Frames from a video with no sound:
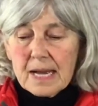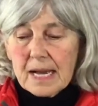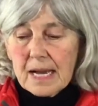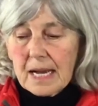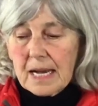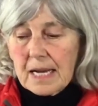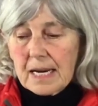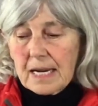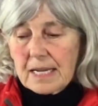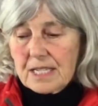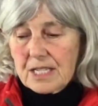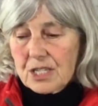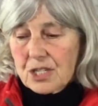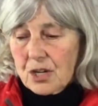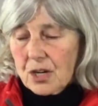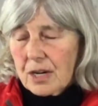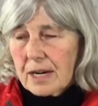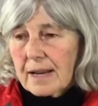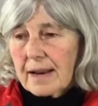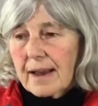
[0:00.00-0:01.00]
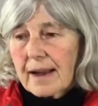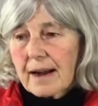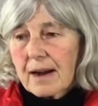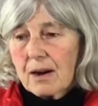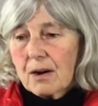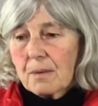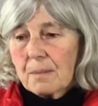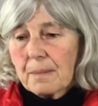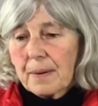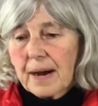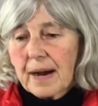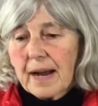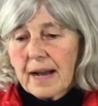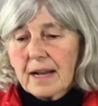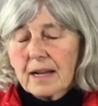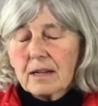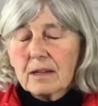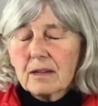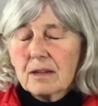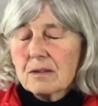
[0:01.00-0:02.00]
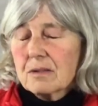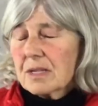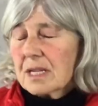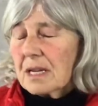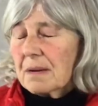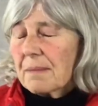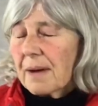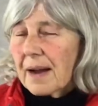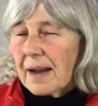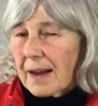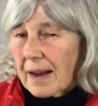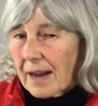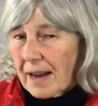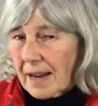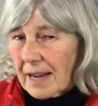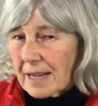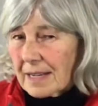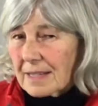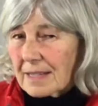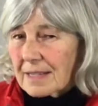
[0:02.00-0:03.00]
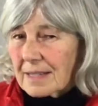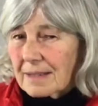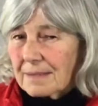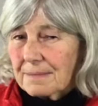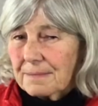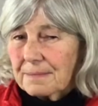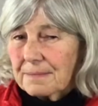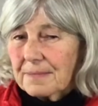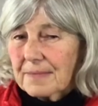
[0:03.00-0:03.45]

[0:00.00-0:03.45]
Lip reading: And I started out by closing my eyes